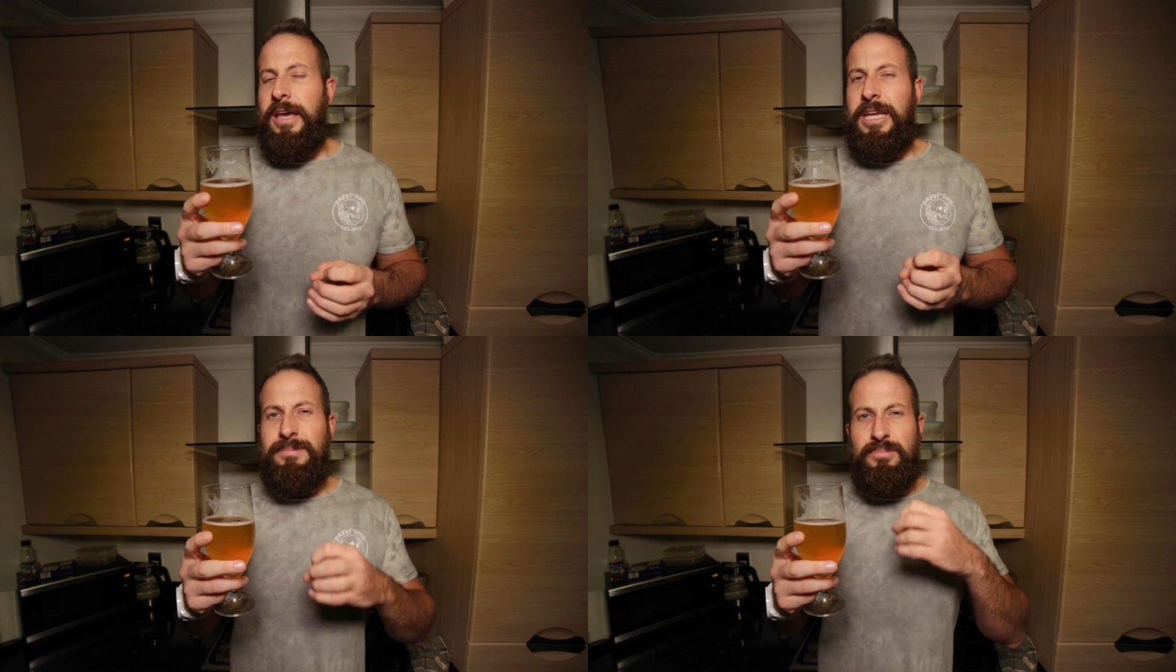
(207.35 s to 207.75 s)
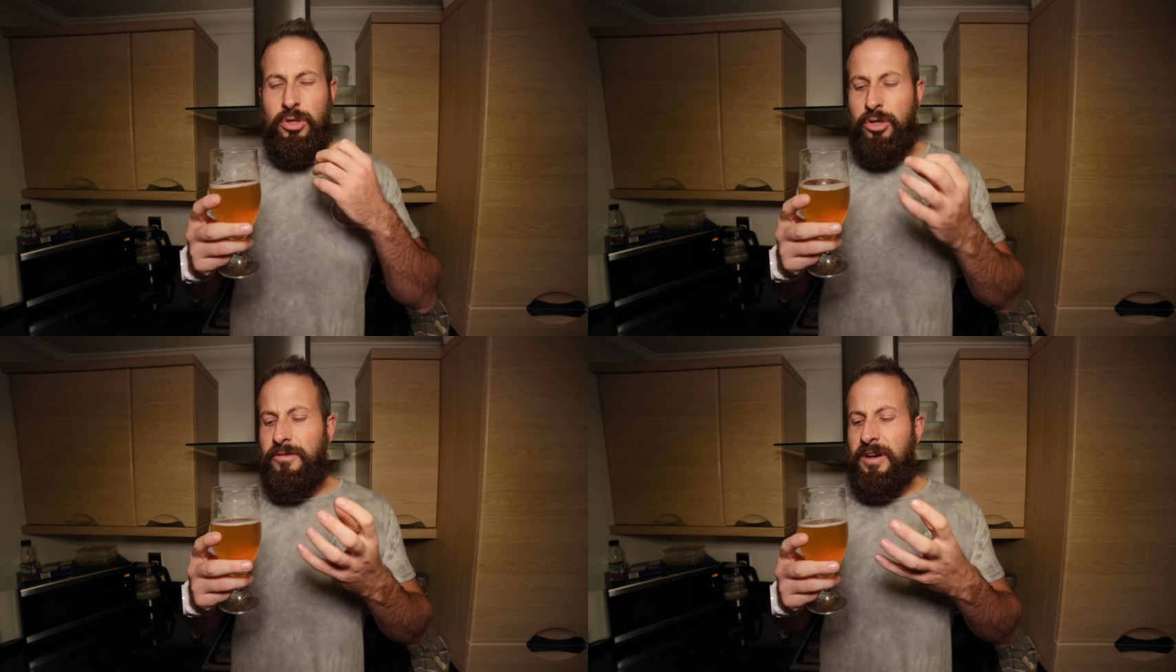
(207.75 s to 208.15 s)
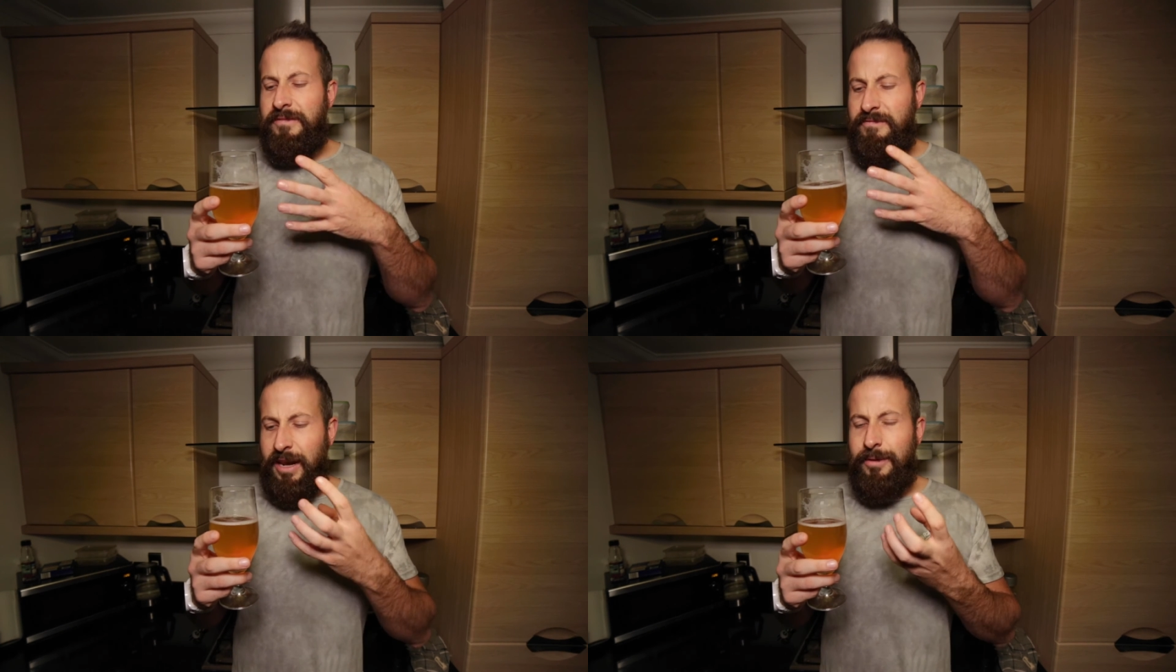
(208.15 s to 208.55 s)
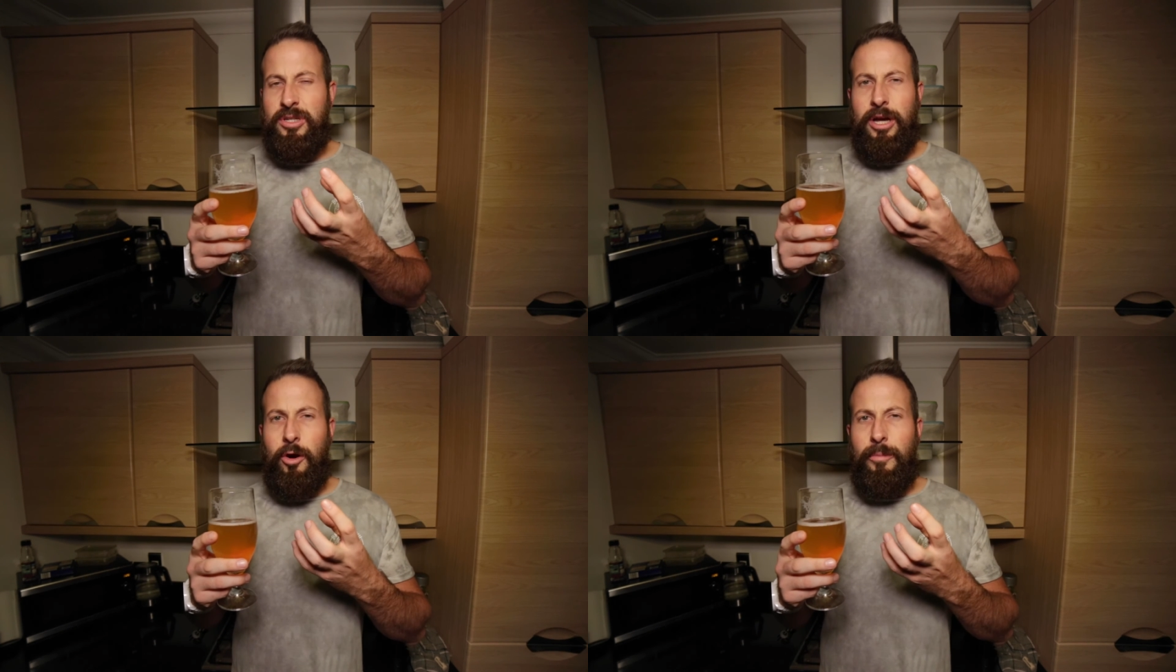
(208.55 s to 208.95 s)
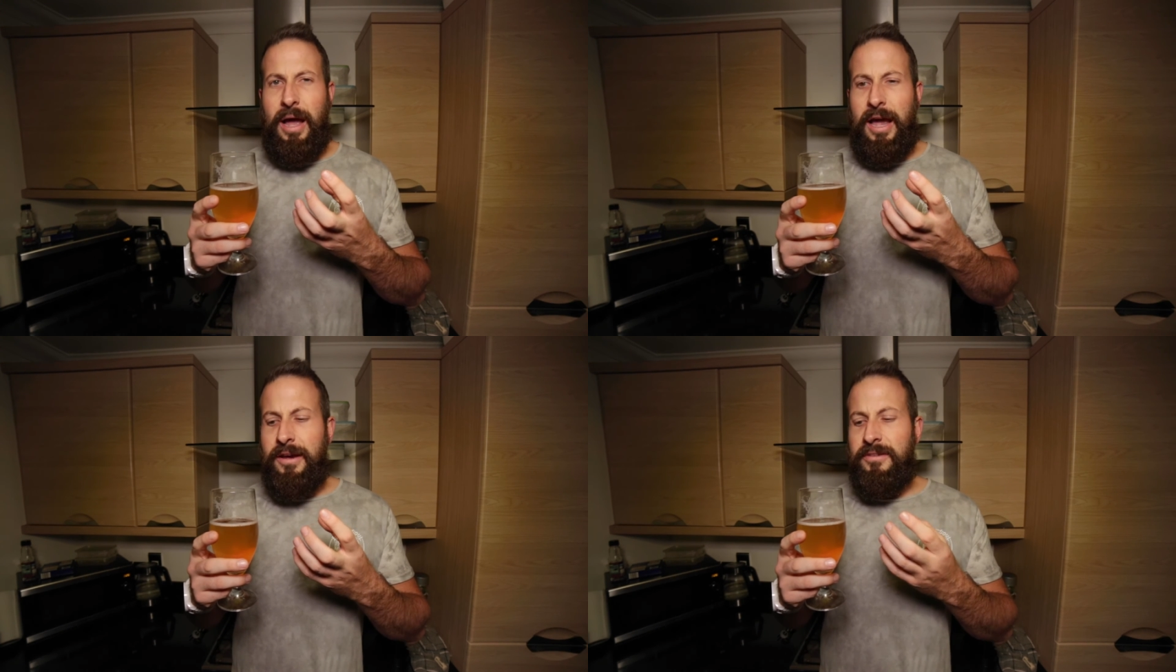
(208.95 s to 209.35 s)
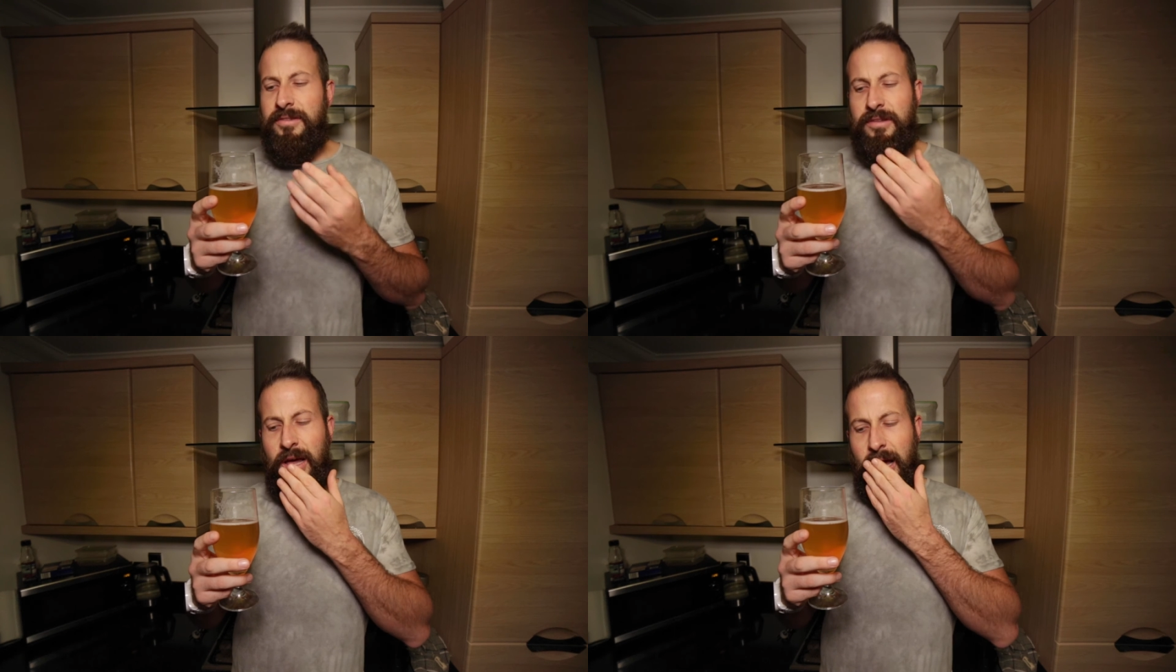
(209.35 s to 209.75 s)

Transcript: it's beautiful. It envelops your whole mouth.